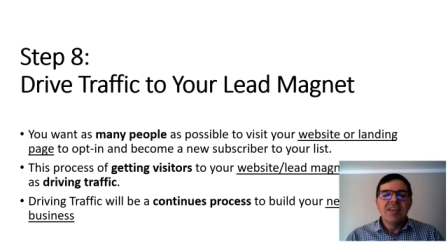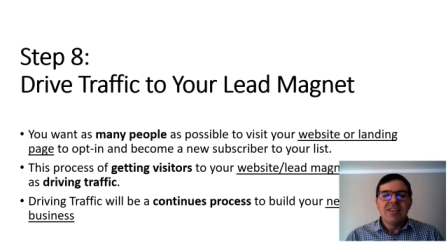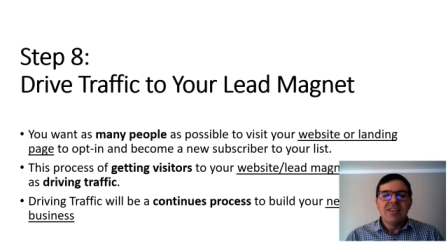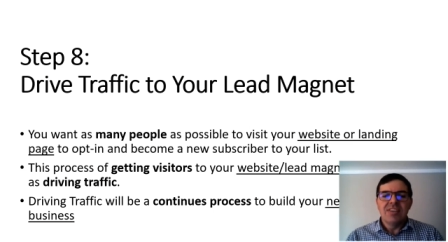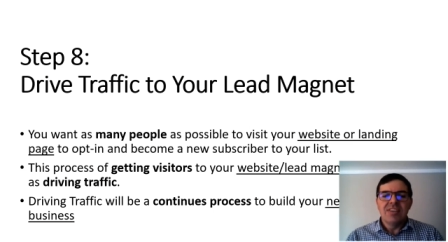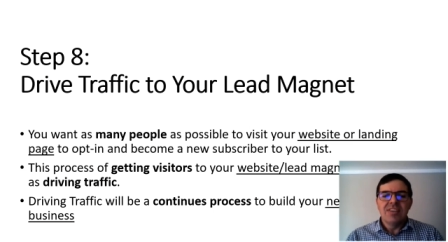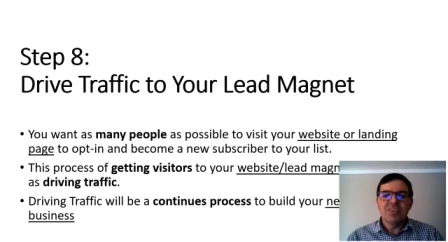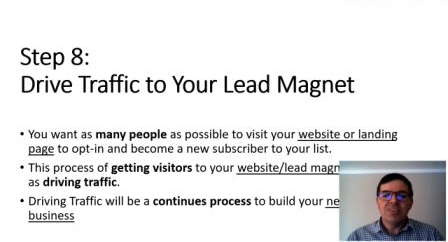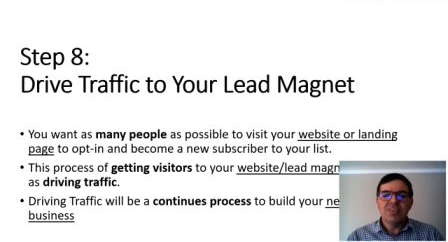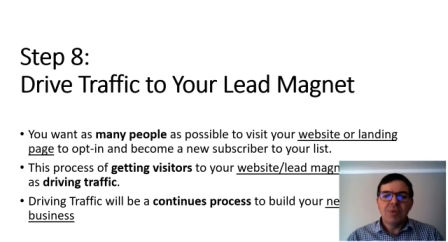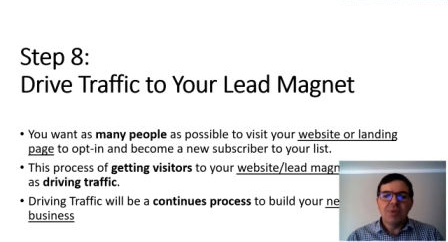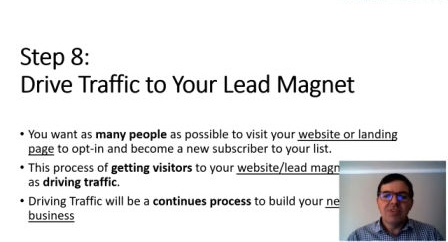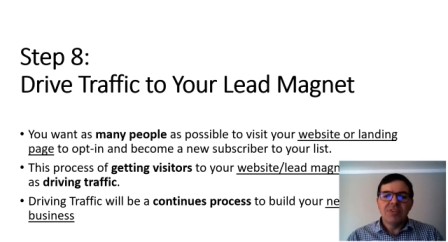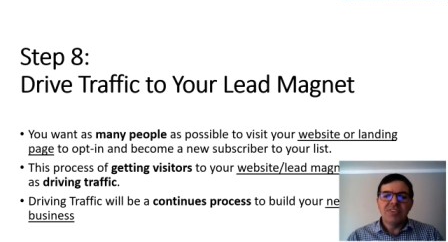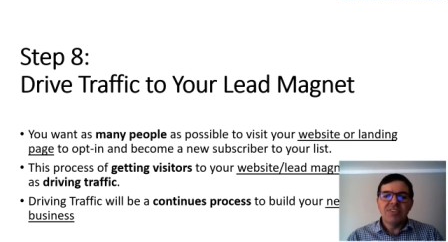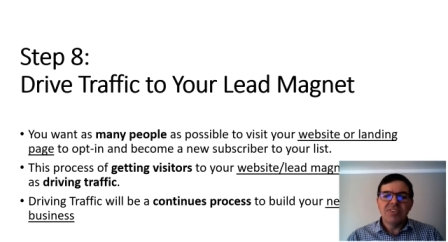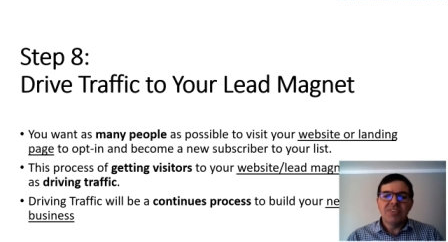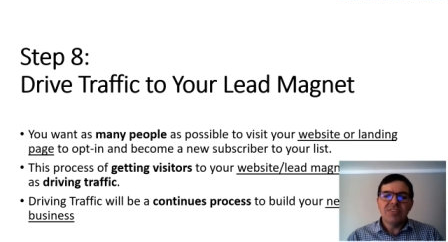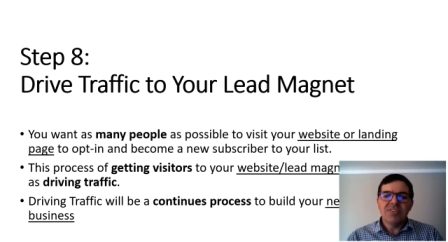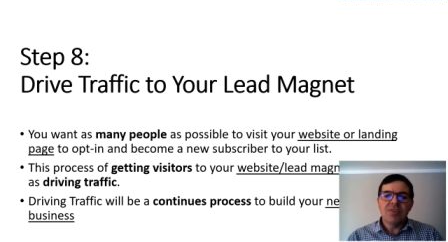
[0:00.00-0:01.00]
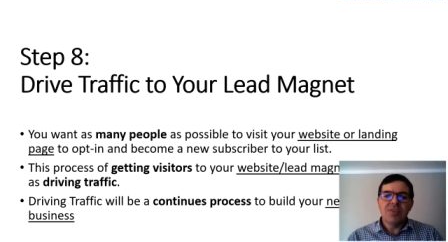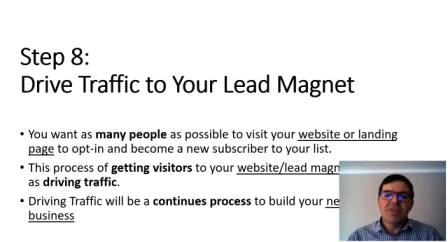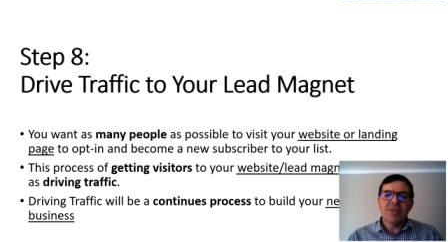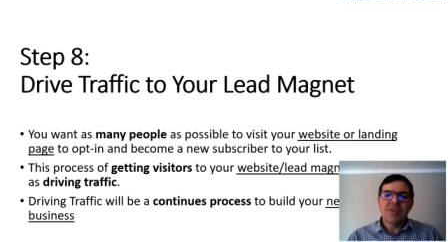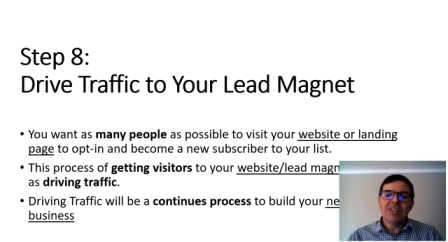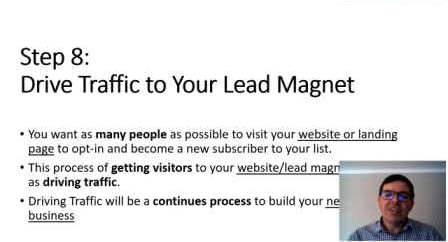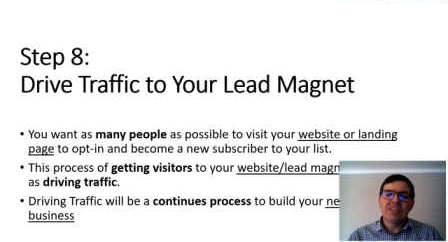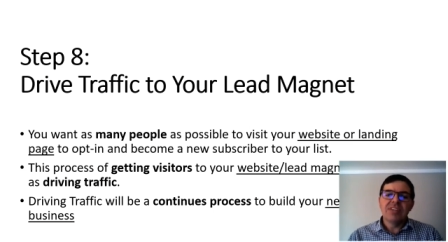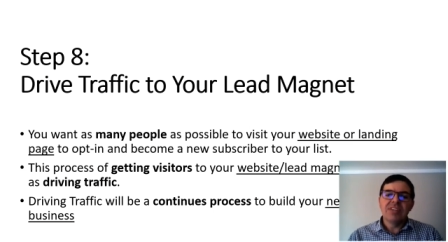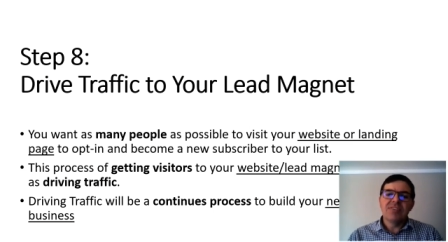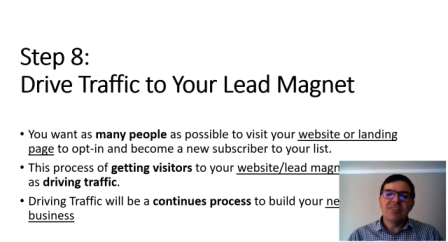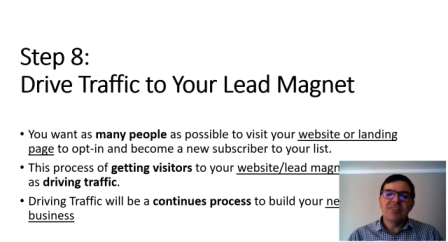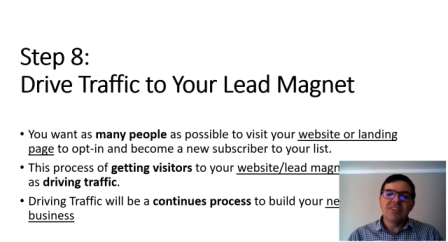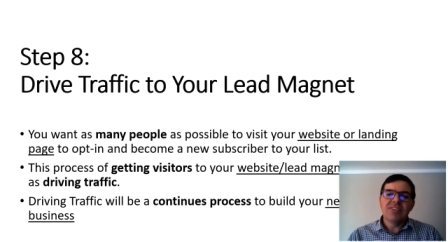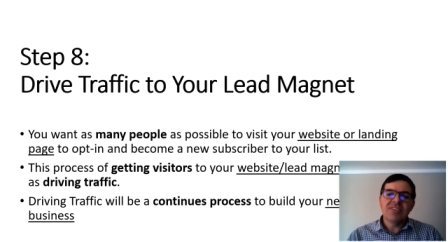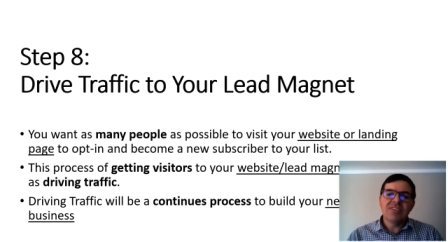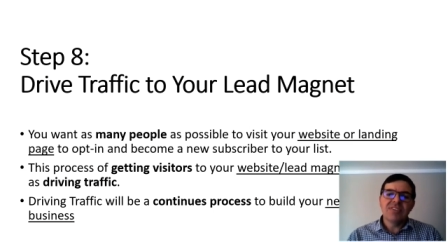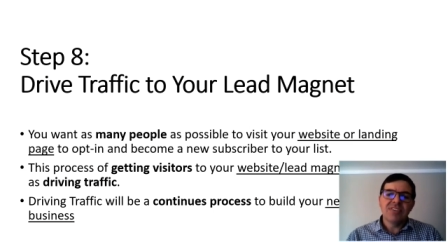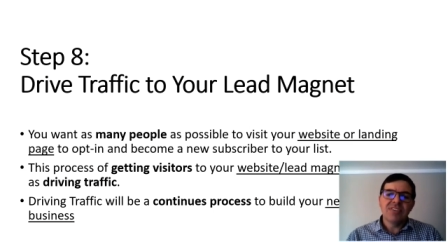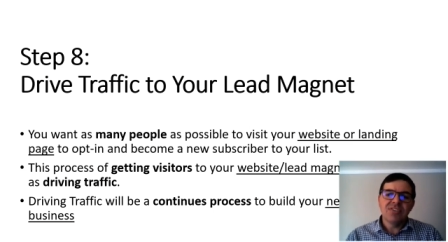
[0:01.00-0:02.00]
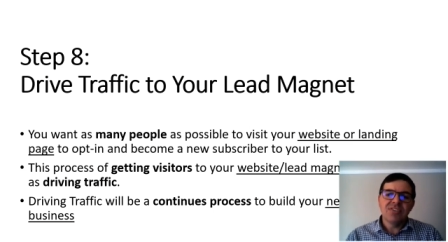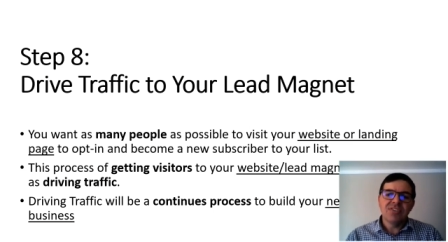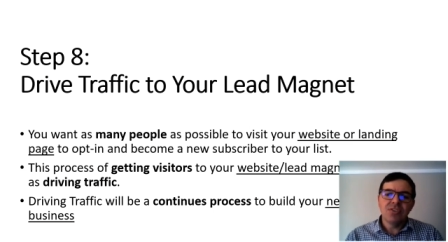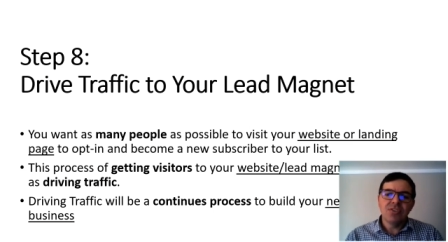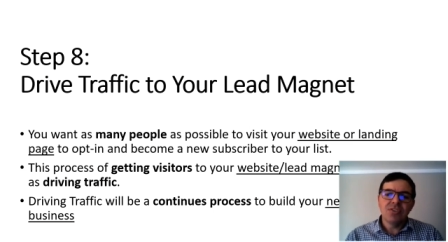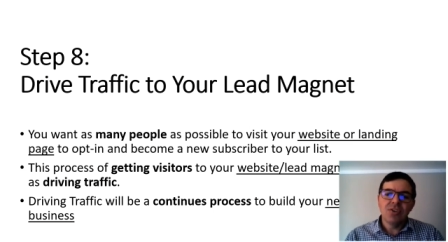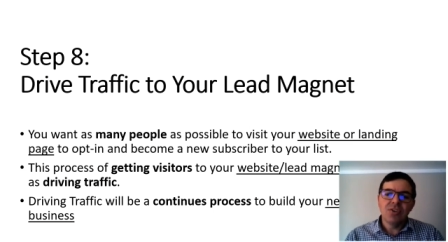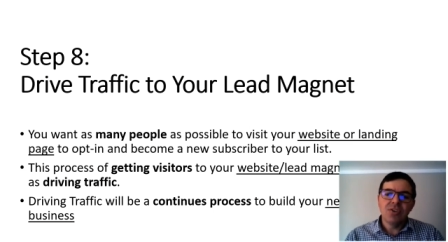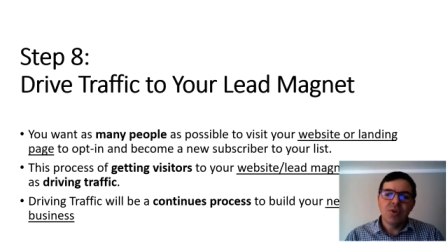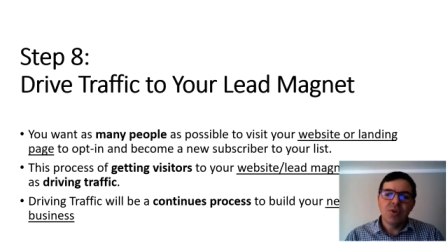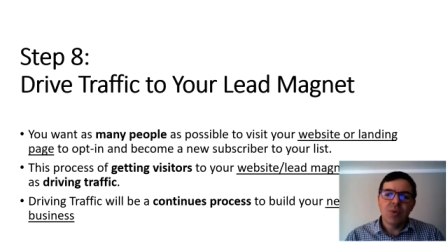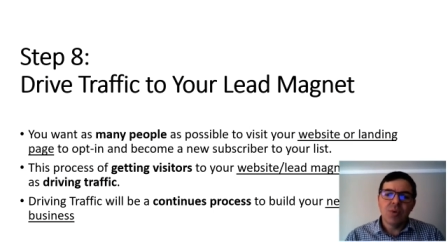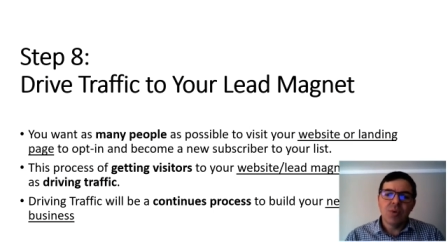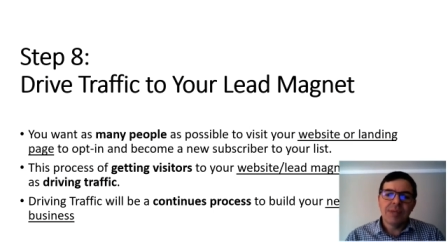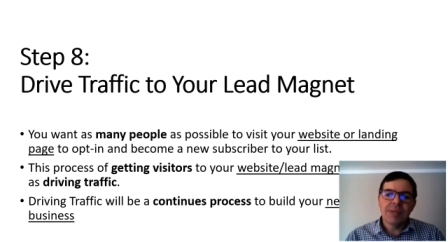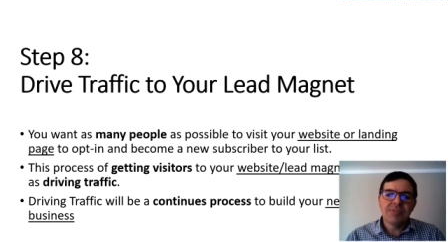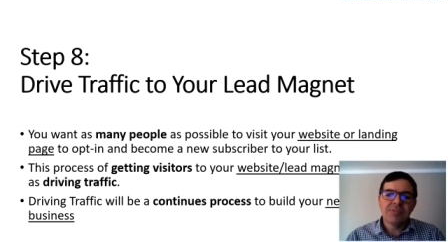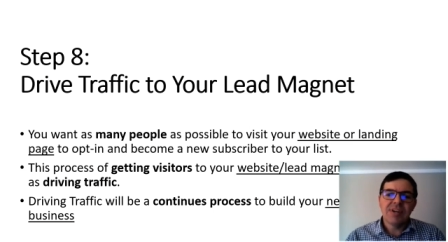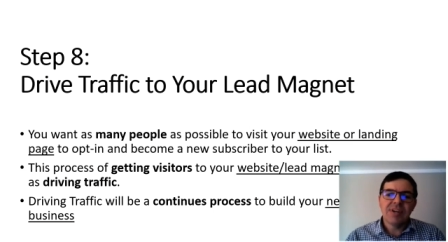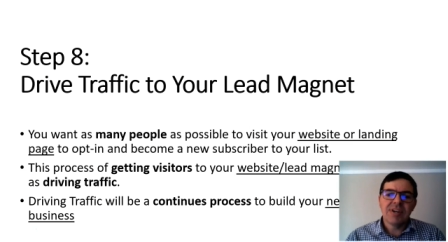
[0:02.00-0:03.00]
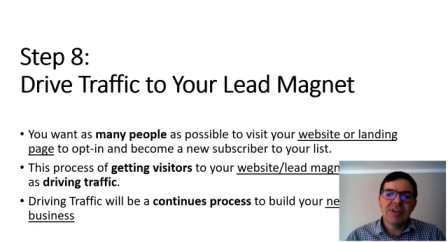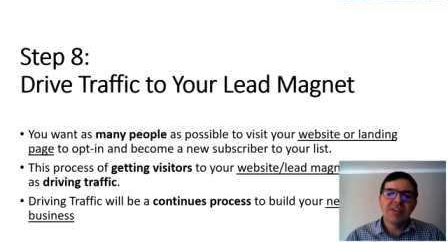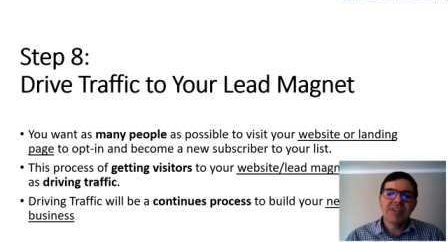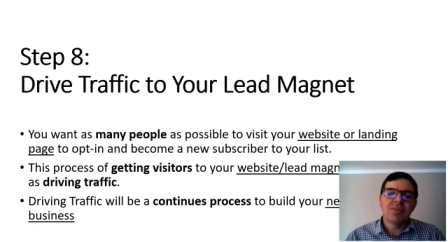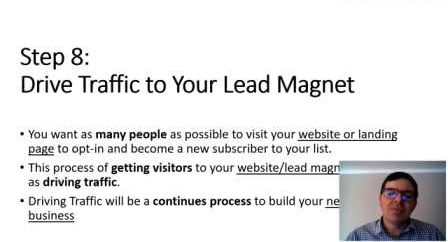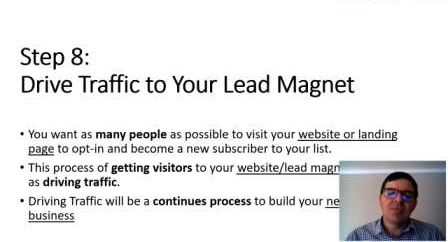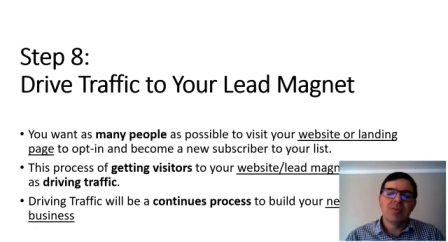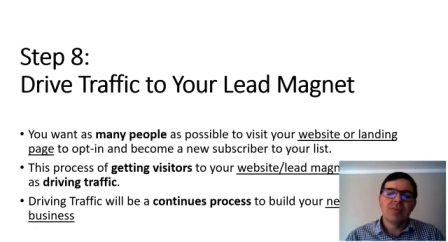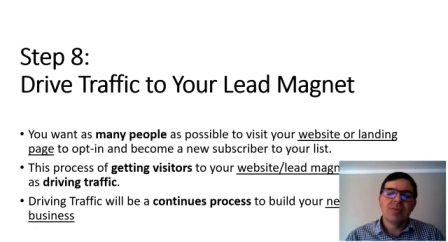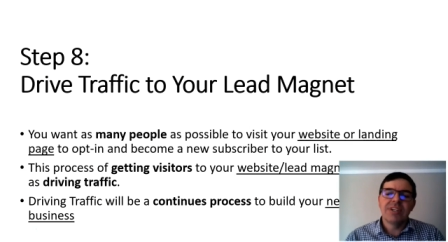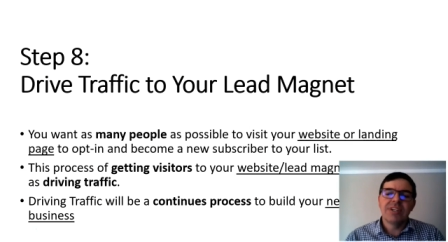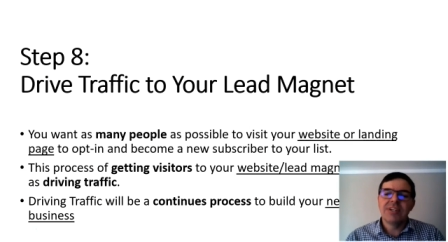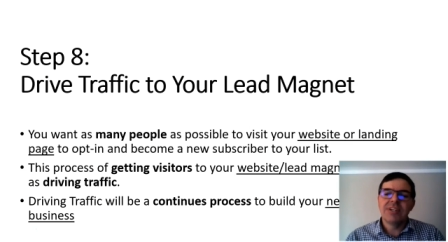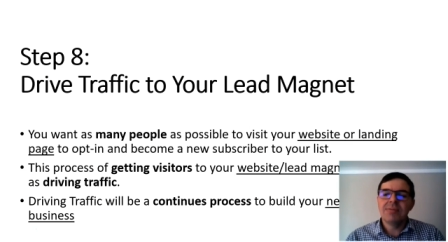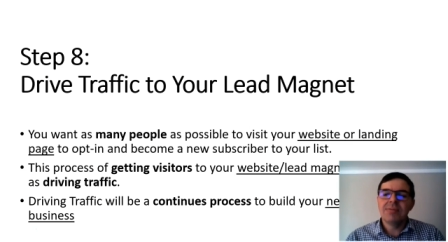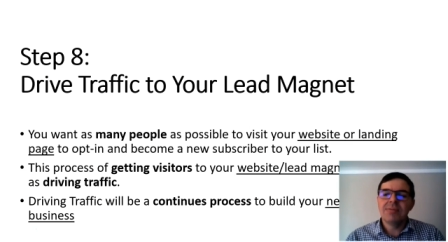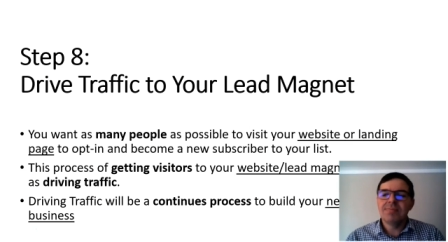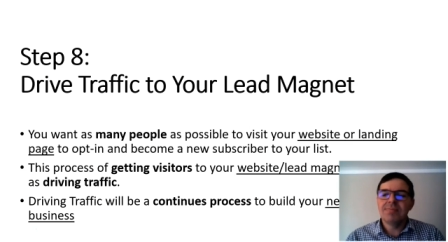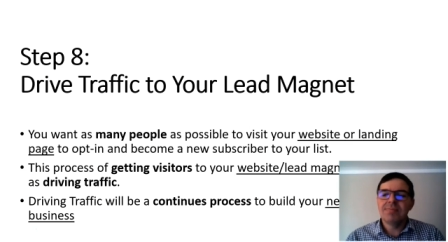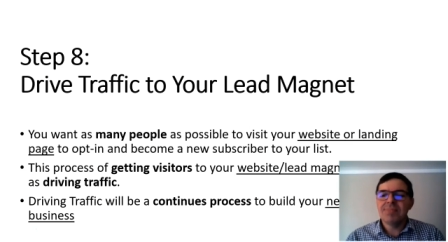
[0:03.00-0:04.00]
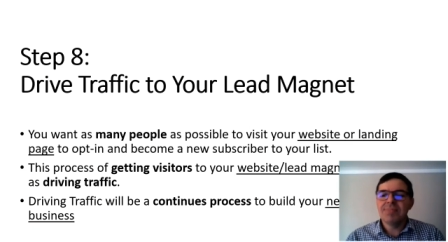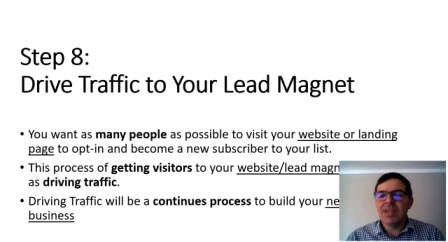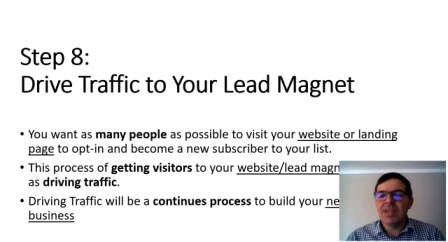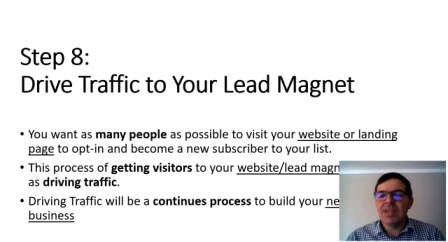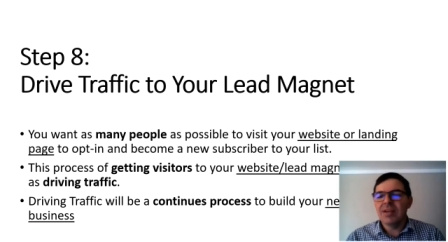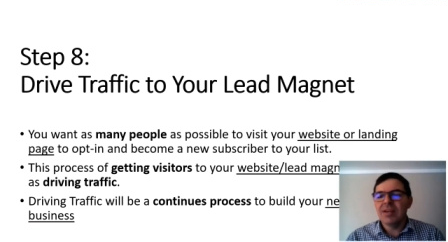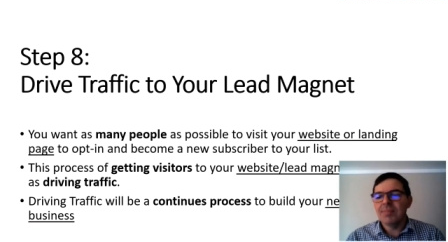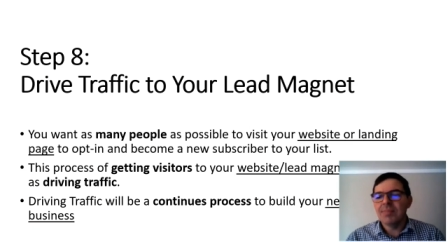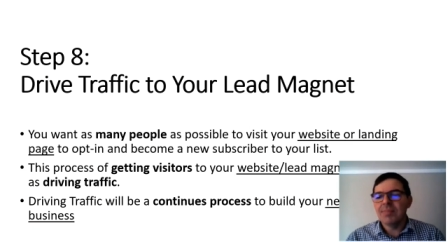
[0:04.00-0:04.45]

This process of getting visitors to your website or leading uh,